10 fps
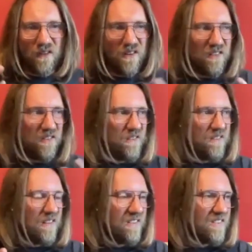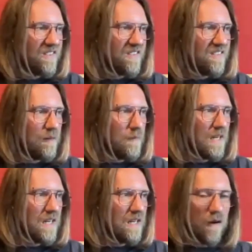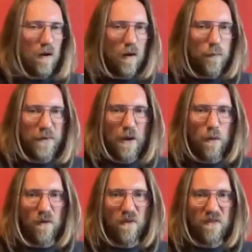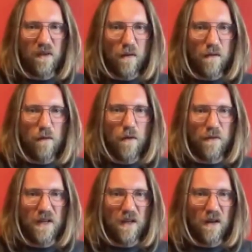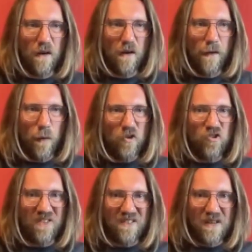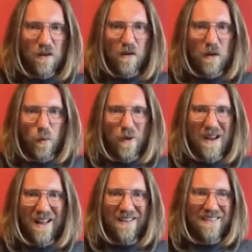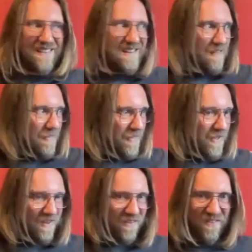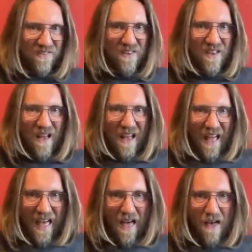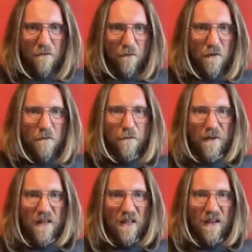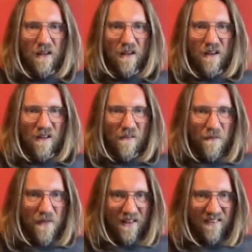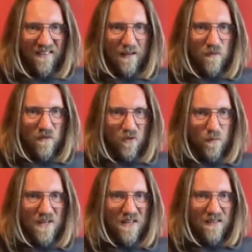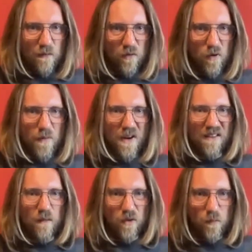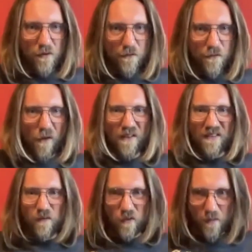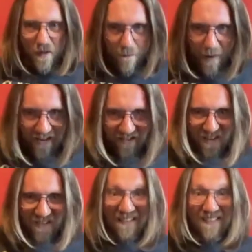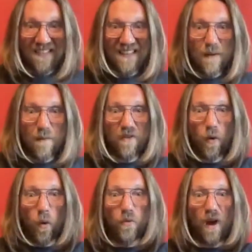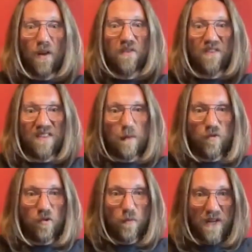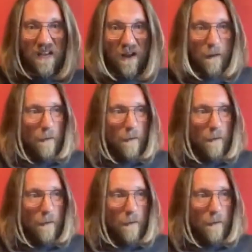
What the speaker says: is this seeming appearance of everything, which is the only reality. This, everything that seems to be, that seems to appear, that seems to be thought, that seems to be imagined, that seems or doesn't seem to be,